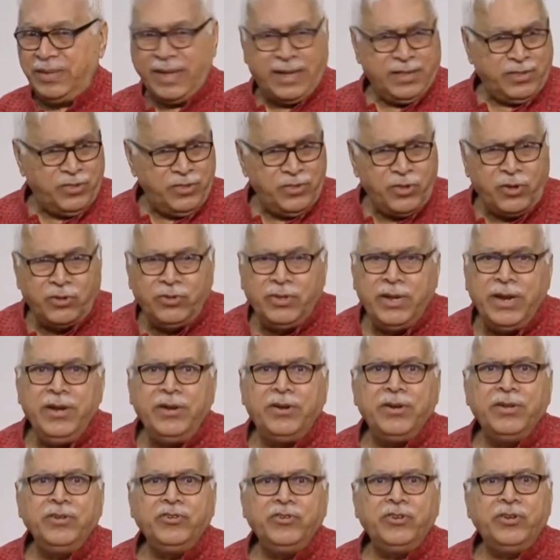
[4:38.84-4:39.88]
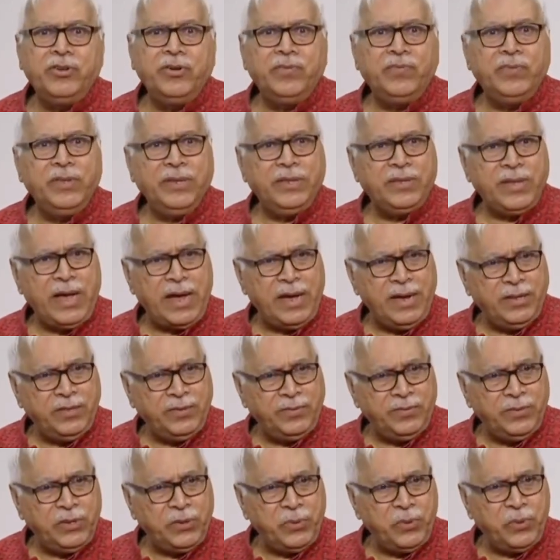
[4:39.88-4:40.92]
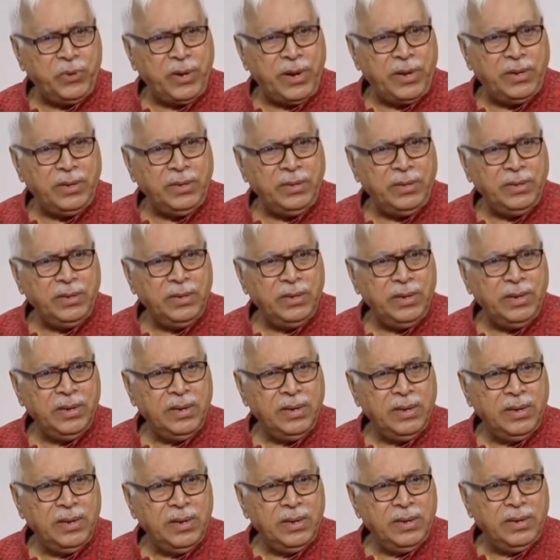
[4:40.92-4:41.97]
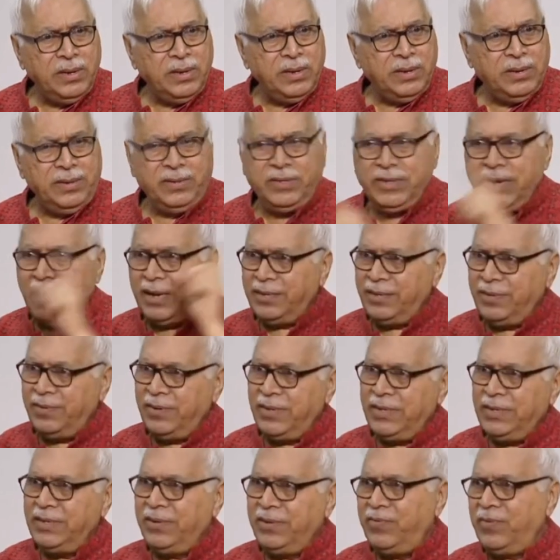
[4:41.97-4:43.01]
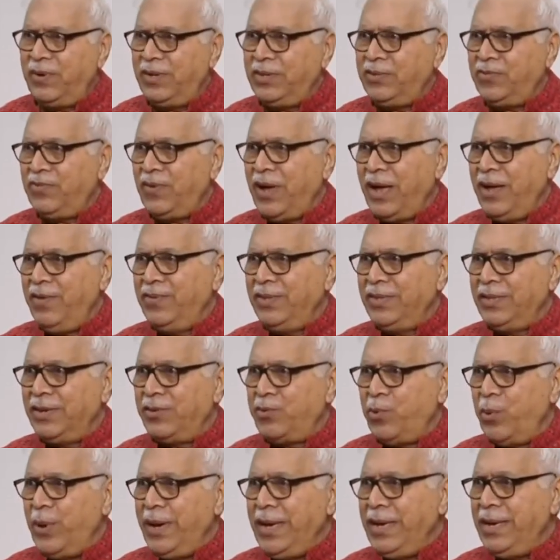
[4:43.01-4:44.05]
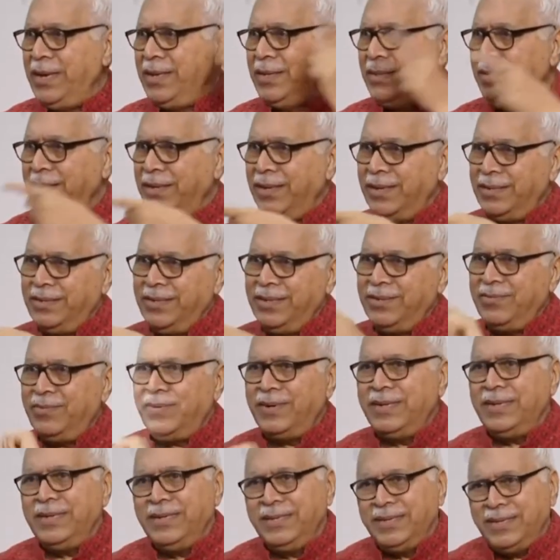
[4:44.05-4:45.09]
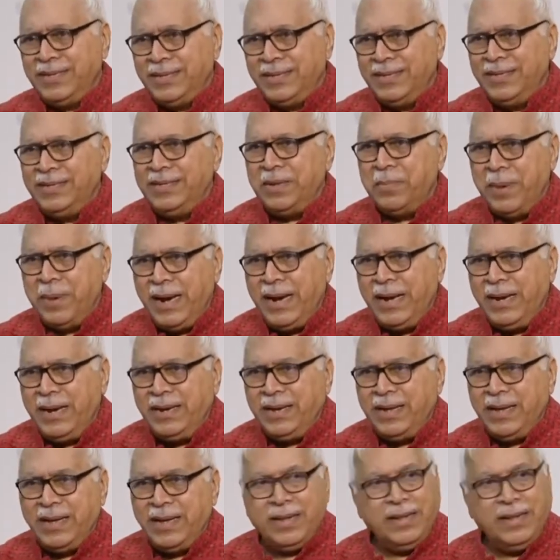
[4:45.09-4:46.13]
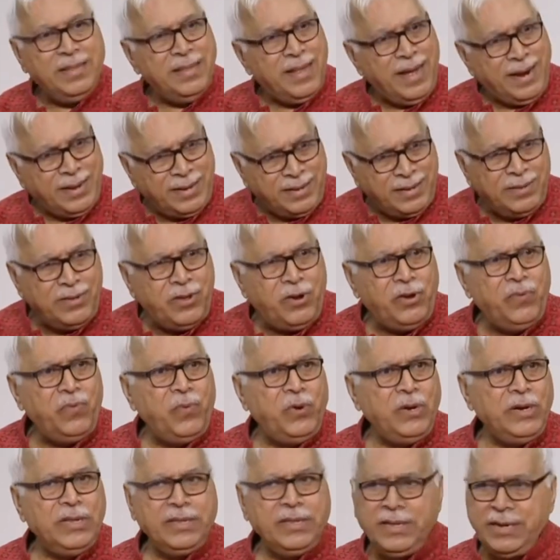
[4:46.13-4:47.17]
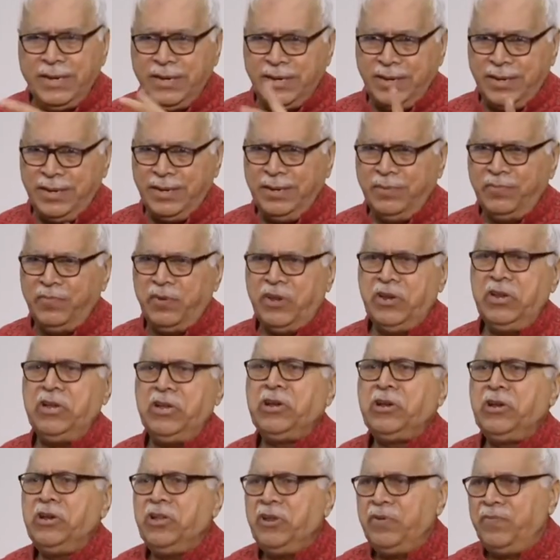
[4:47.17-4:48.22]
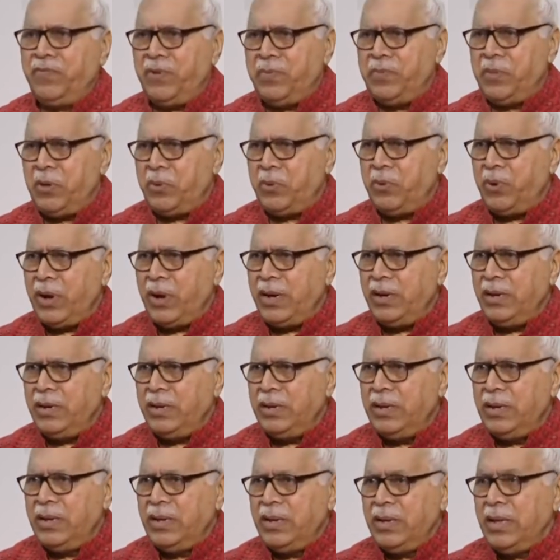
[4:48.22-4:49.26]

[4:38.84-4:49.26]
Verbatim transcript: That's not the intention of this ayat of the Quran. The other one, the first wife is the queen, and the, this one is a, is a maid. That is not what is intended, very clear from the Quran.